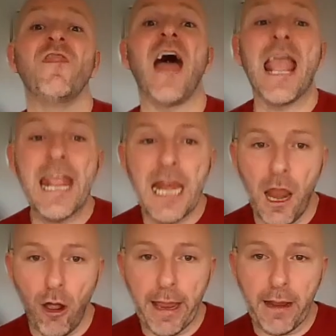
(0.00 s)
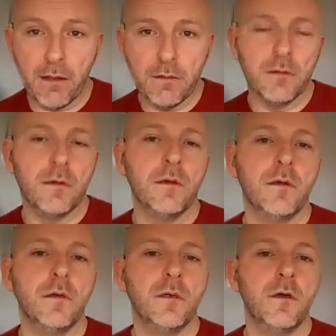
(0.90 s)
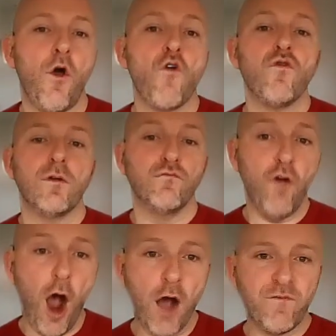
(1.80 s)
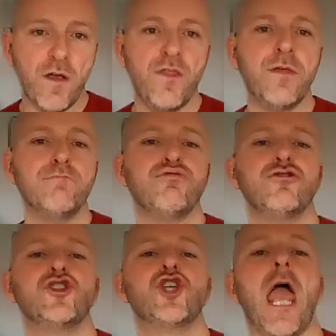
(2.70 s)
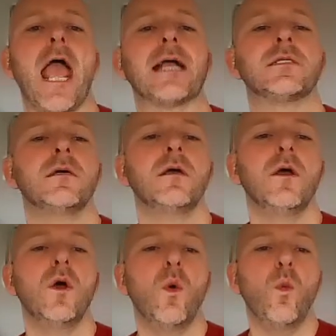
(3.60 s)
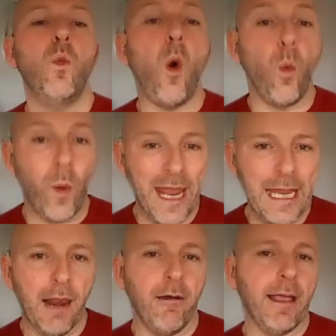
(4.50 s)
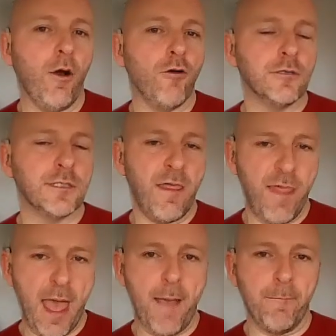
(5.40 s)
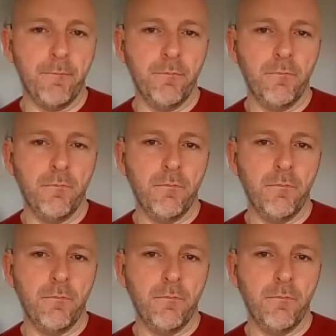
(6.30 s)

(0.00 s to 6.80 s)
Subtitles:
they like, rather than project what we like onto them,